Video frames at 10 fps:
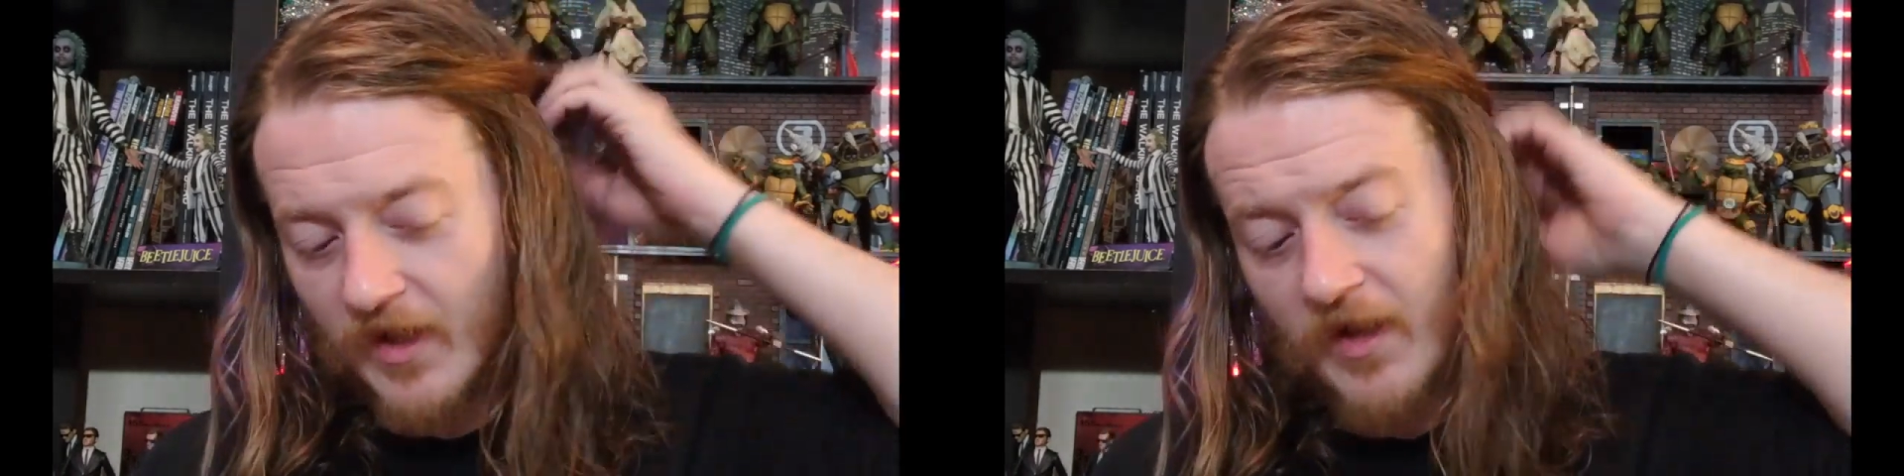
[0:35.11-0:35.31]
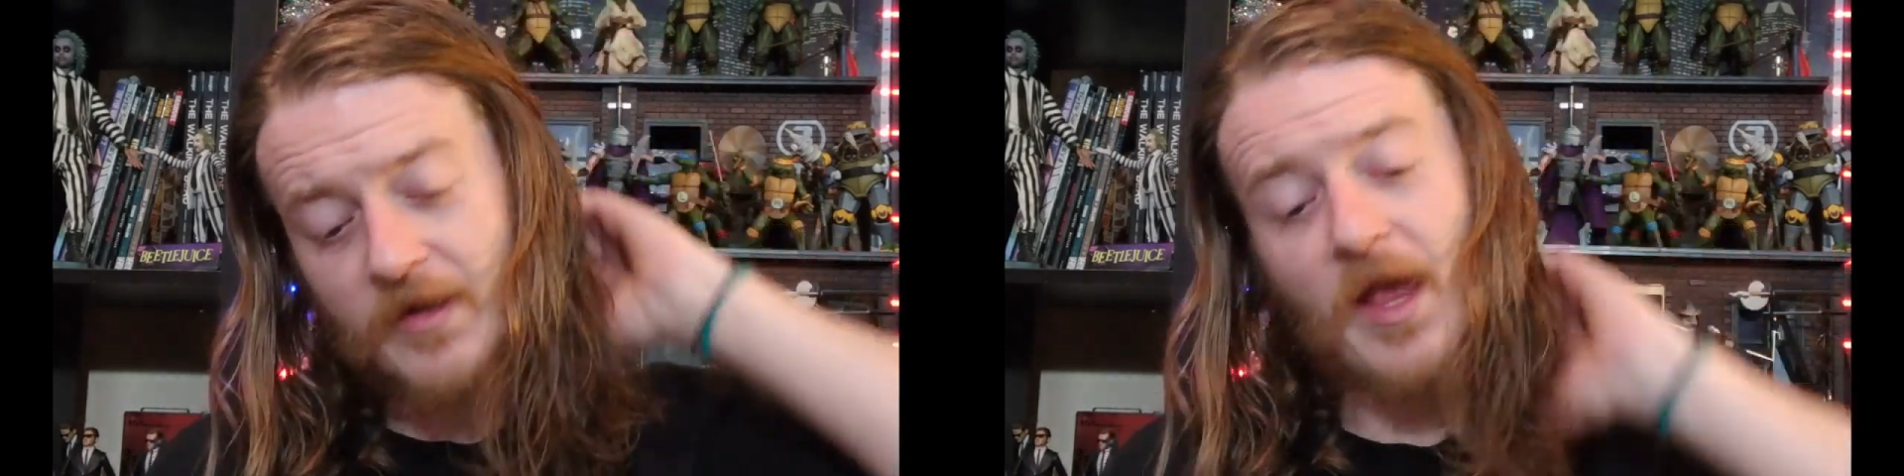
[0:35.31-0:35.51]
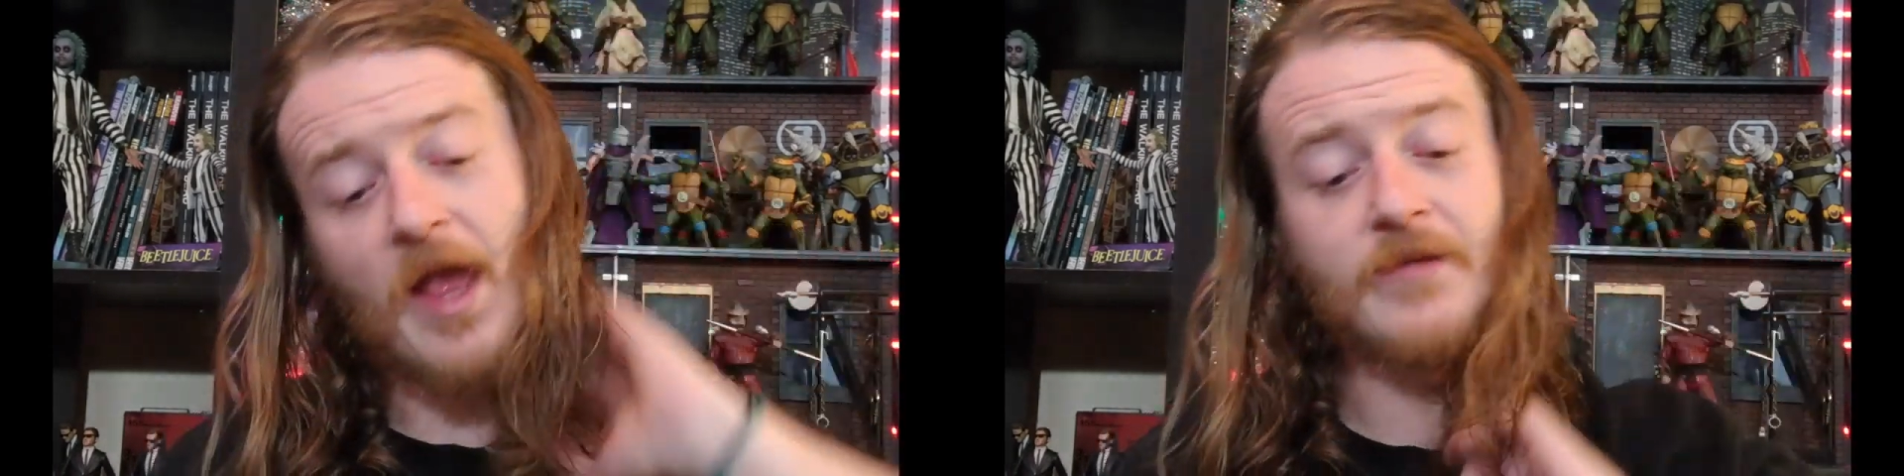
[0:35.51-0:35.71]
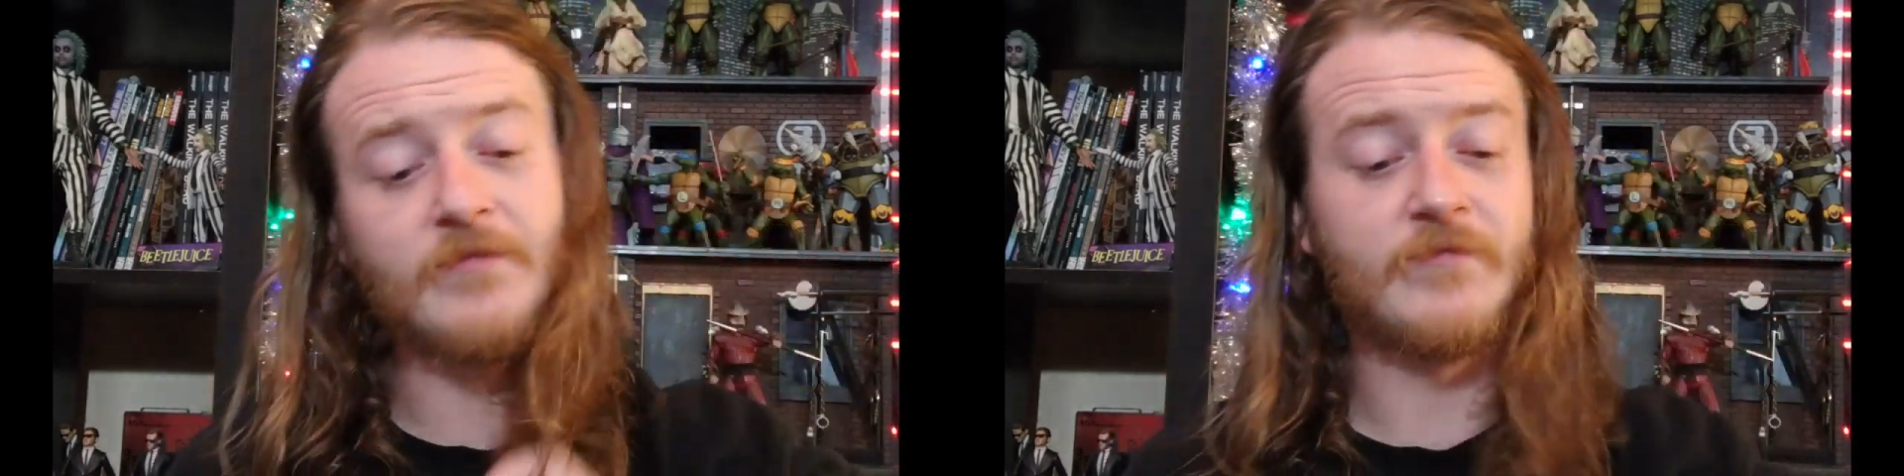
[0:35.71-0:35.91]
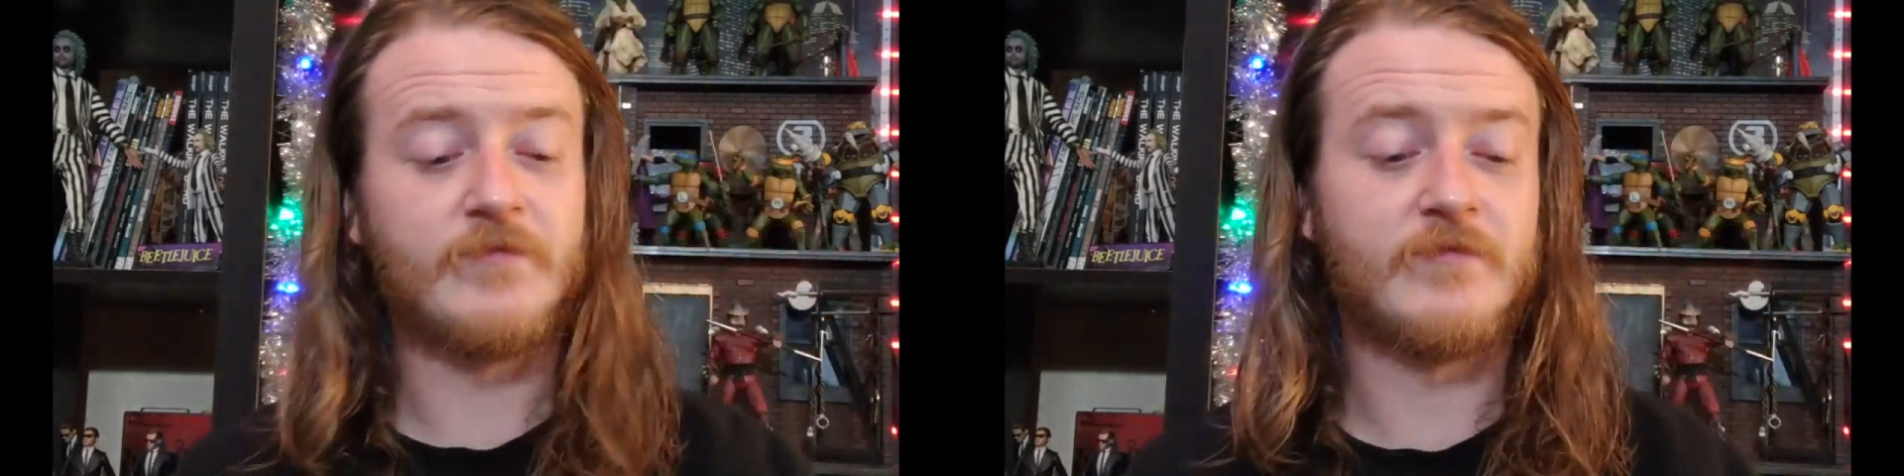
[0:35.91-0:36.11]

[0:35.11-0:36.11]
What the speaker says: Again.